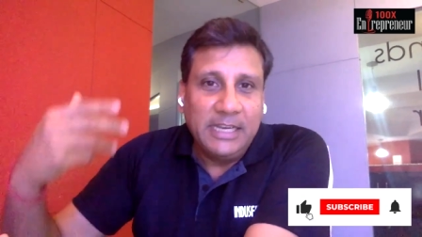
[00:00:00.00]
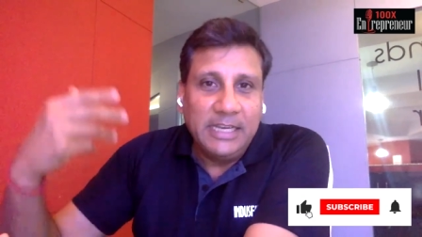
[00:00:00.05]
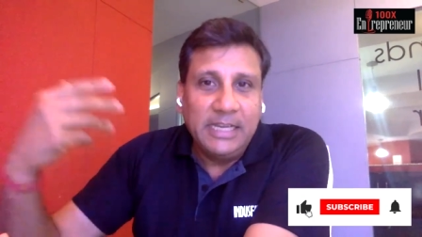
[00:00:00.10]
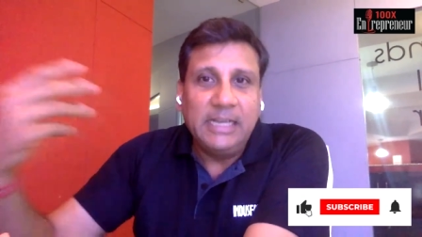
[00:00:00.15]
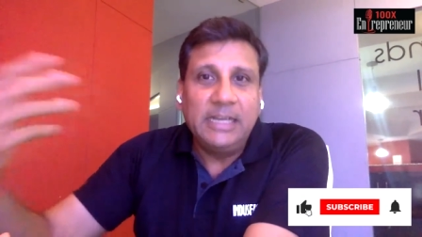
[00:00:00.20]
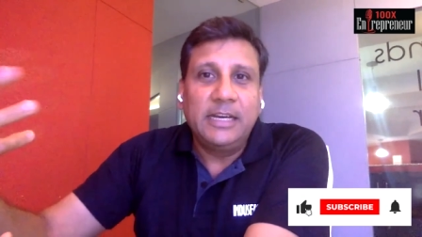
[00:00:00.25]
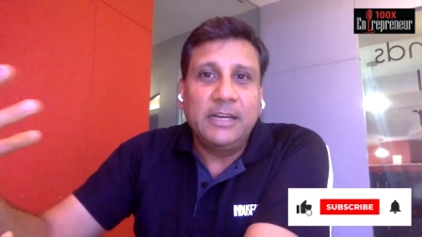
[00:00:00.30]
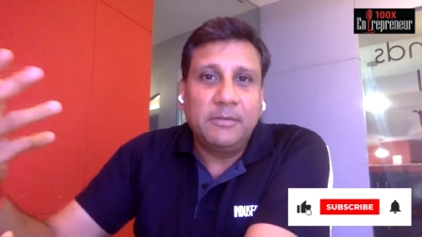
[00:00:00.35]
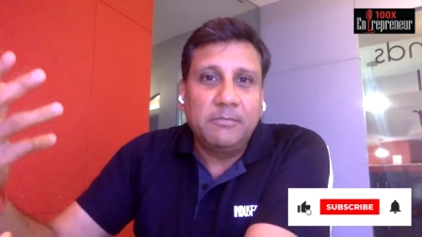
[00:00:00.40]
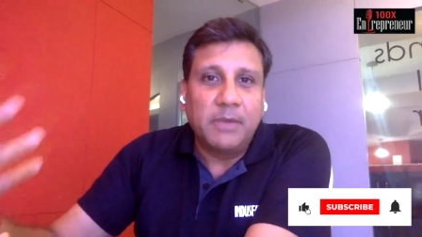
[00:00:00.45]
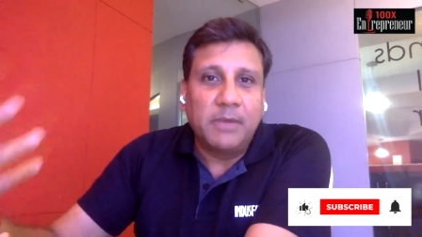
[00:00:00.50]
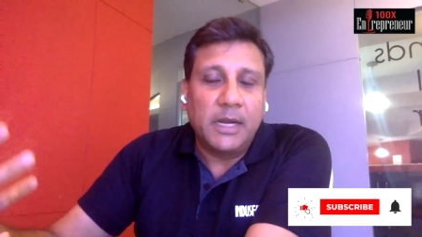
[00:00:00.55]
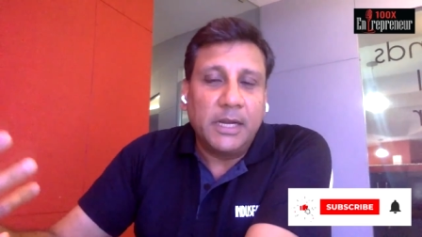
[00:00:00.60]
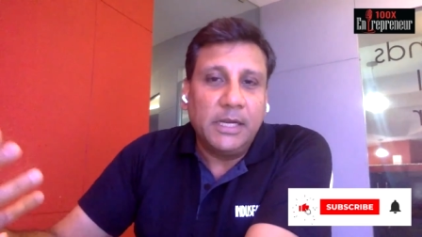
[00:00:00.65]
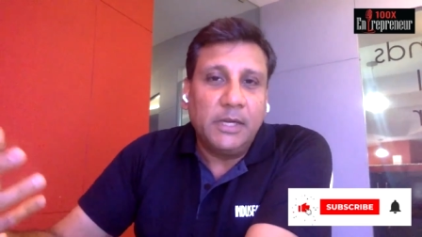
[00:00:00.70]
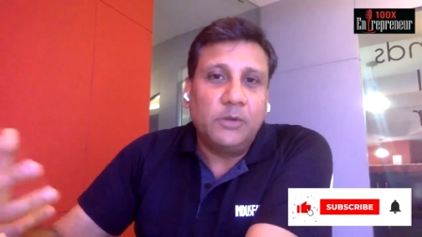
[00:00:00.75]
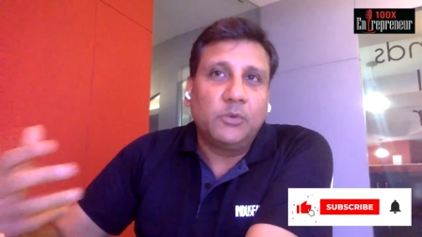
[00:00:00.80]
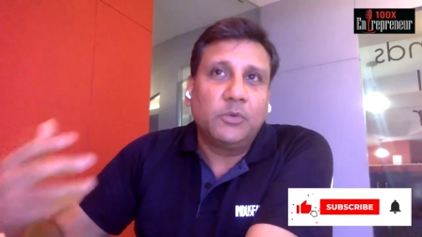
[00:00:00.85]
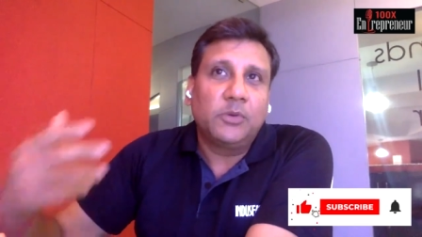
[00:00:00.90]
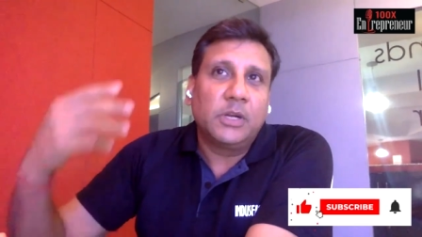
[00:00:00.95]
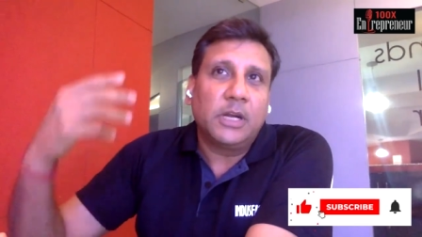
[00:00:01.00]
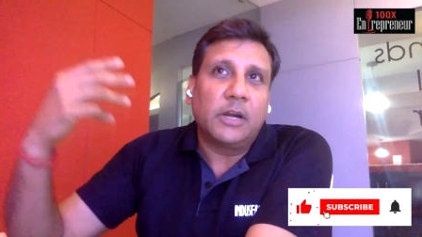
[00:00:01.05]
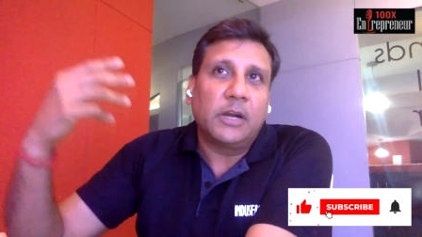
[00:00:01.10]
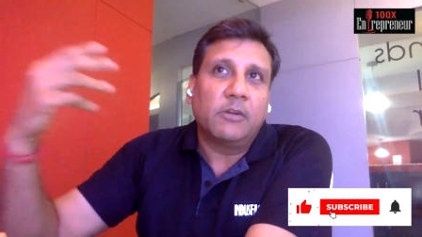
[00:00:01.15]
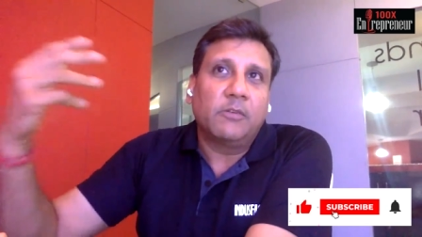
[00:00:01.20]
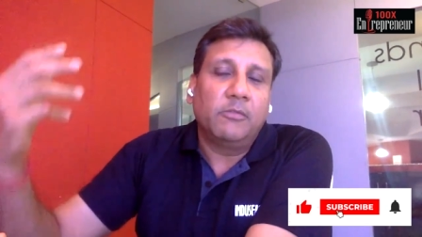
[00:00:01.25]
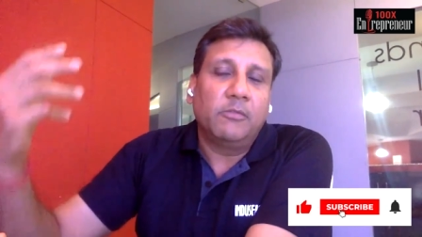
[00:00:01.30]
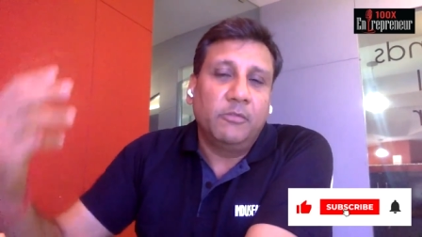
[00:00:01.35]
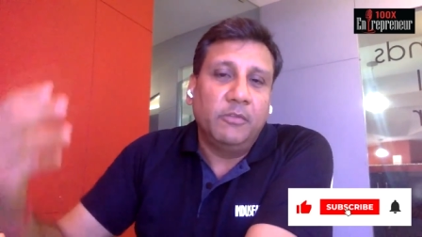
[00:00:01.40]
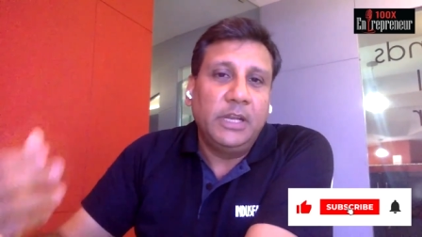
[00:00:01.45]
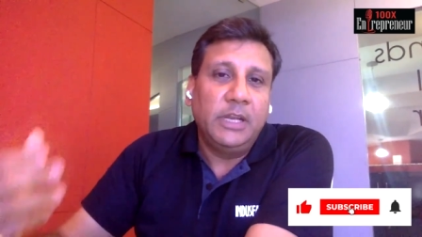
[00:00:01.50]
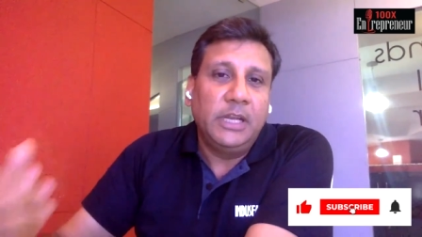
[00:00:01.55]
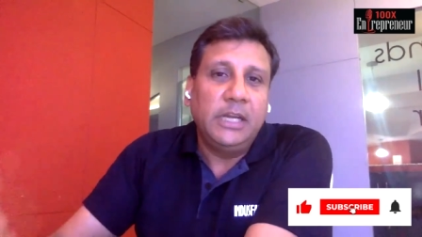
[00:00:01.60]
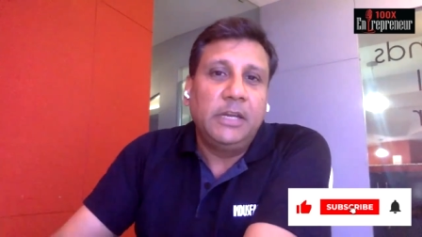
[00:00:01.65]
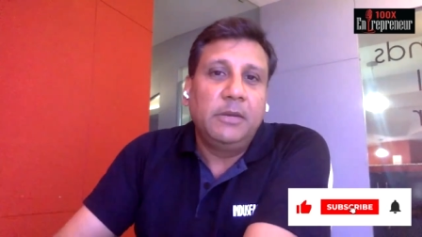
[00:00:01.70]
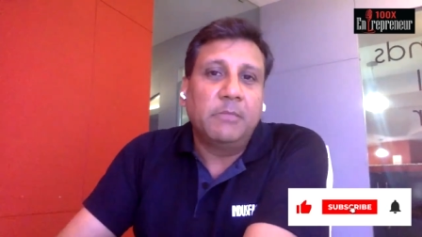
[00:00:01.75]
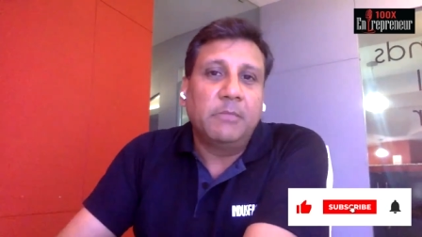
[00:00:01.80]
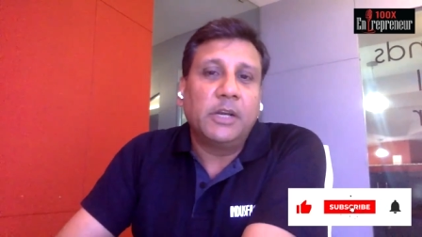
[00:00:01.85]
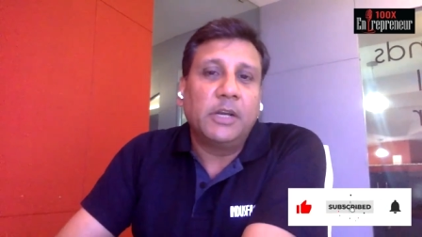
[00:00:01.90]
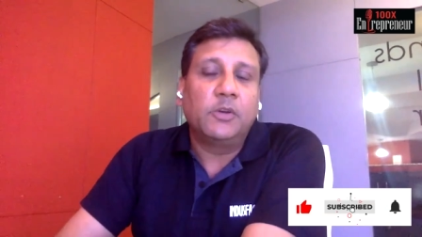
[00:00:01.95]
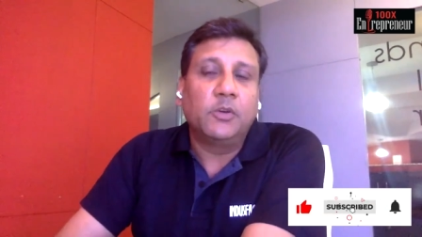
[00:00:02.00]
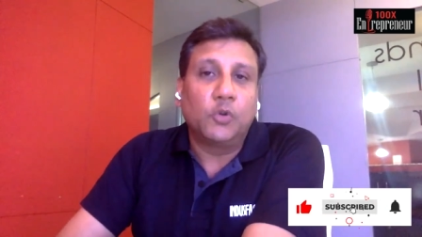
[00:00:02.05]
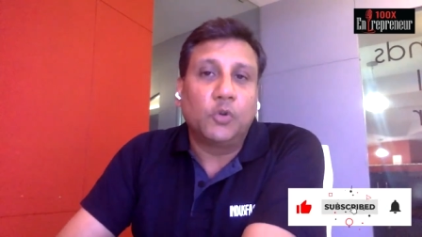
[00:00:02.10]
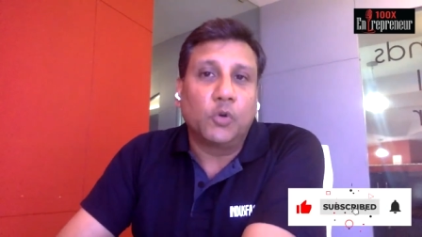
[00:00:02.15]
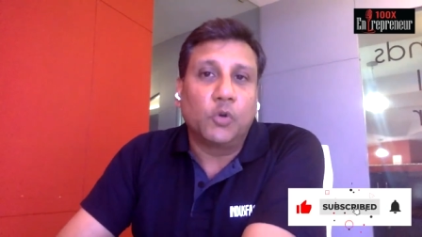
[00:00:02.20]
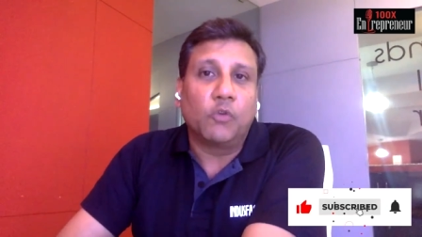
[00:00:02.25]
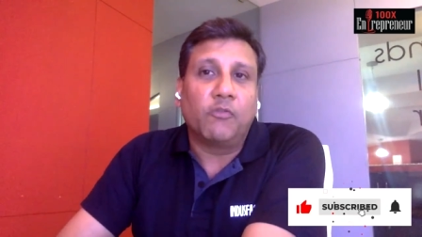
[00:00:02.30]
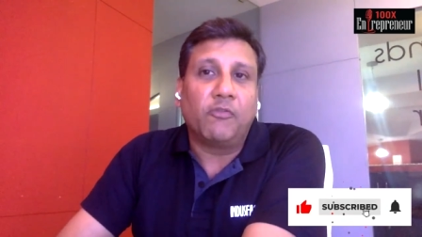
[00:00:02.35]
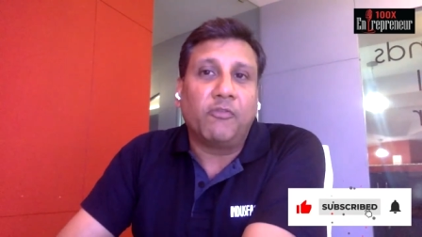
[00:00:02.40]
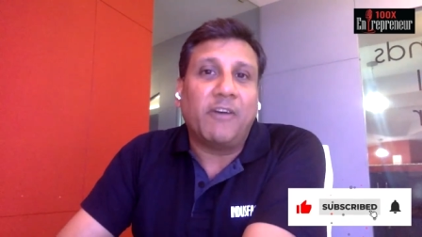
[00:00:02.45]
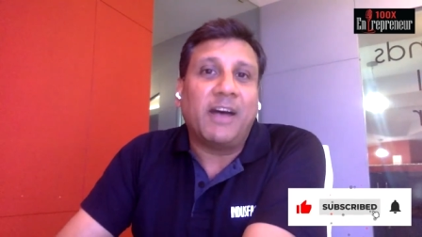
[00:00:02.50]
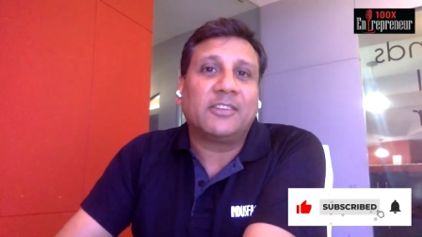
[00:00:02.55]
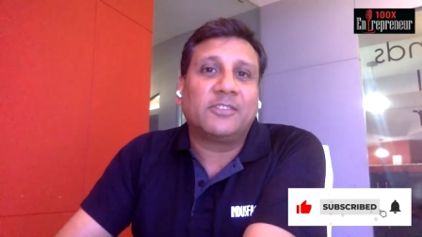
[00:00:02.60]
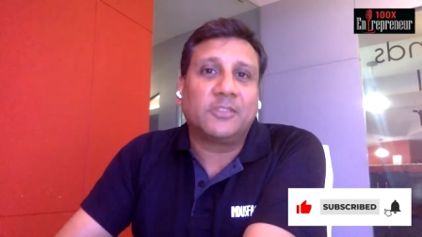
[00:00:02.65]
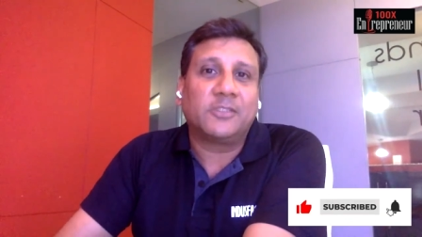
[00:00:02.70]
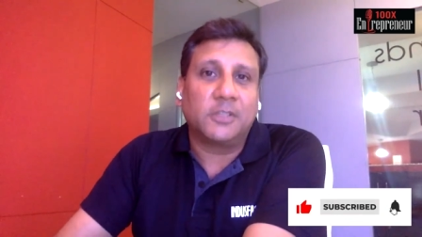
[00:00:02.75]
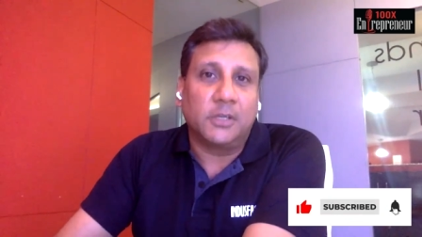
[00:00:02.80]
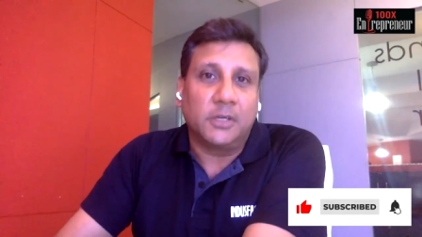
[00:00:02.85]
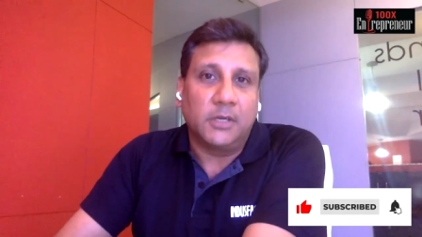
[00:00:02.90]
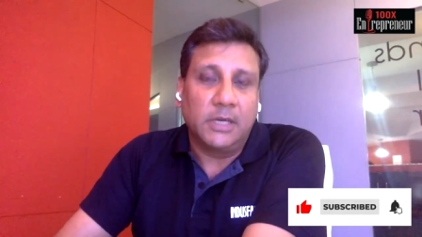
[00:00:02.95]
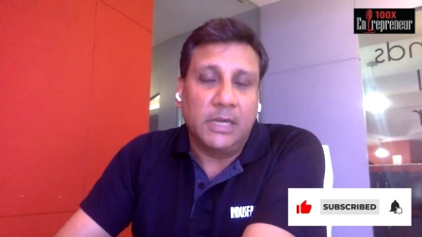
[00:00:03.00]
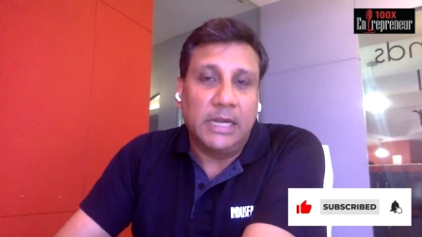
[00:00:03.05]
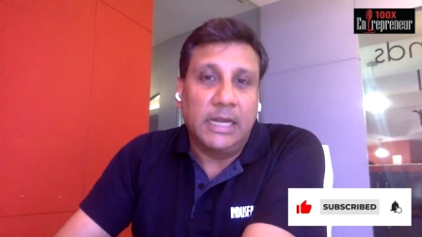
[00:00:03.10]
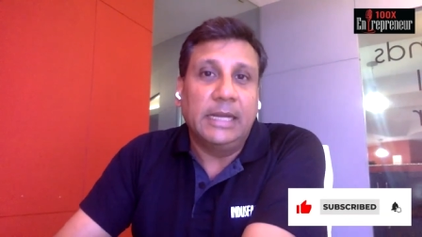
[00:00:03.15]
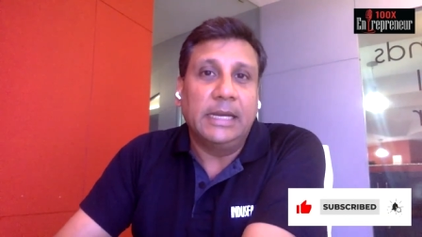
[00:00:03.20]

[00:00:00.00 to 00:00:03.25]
we needed money to grow faster,